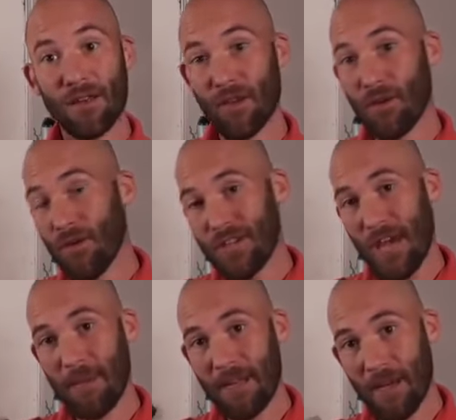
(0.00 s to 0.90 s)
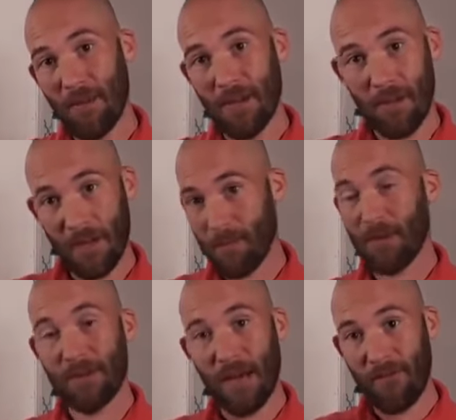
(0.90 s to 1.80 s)
so you type in
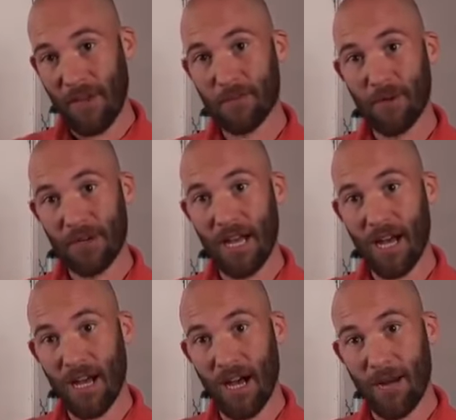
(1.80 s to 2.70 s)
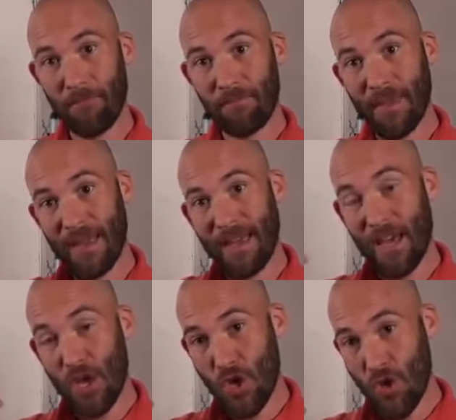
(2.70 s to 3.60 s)
www.facebook.com,
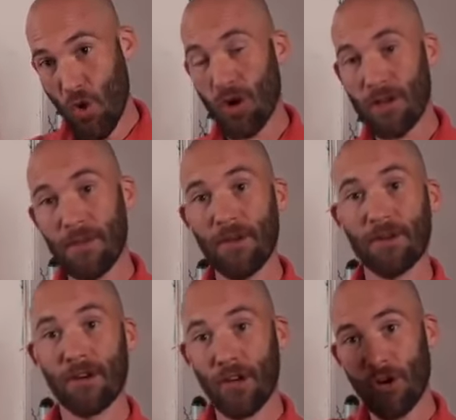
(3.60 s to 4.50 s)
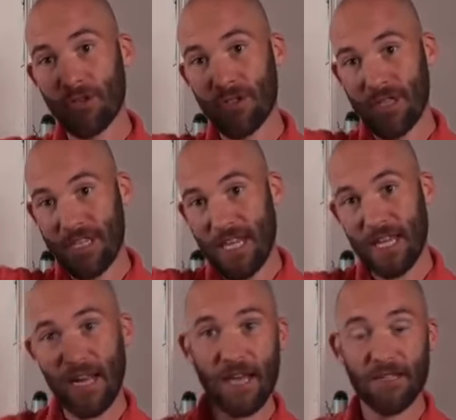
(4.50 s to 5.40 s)
your computer goes to the
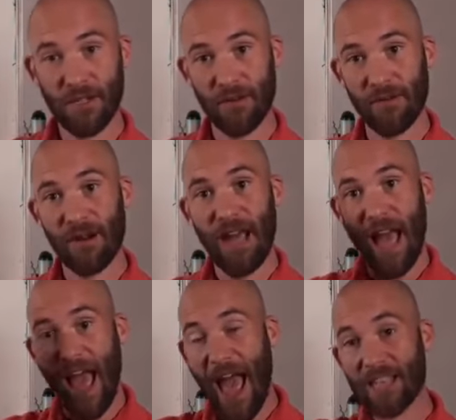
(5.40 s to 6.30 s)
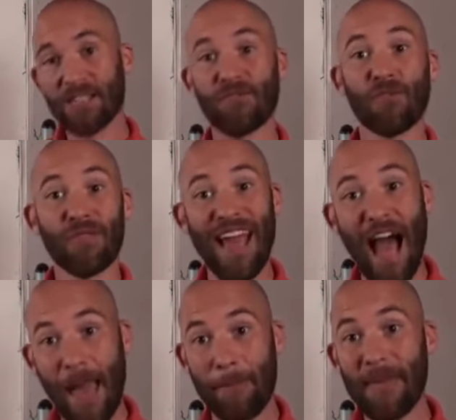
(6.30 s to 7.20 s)
DNS server, asks for the
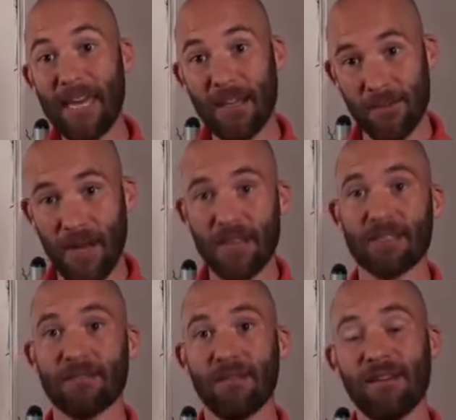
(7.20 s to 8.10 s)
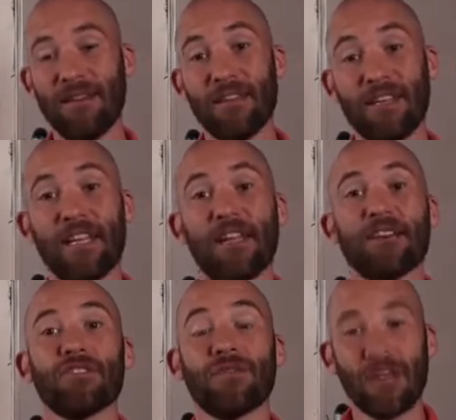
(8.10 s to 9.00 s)
IP address, the
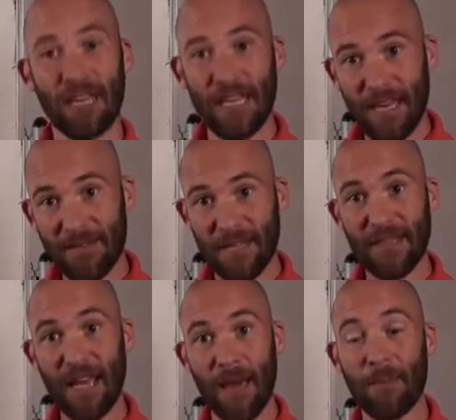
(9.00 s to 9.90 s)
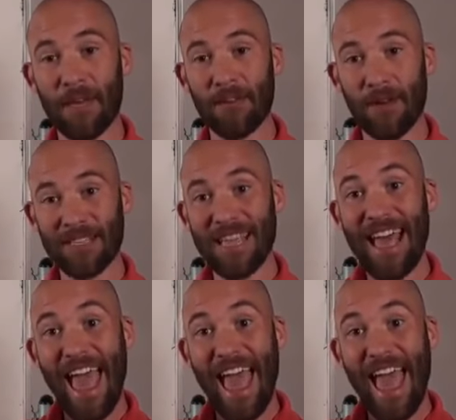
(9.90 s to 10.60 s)
DNS server gives it the IP address,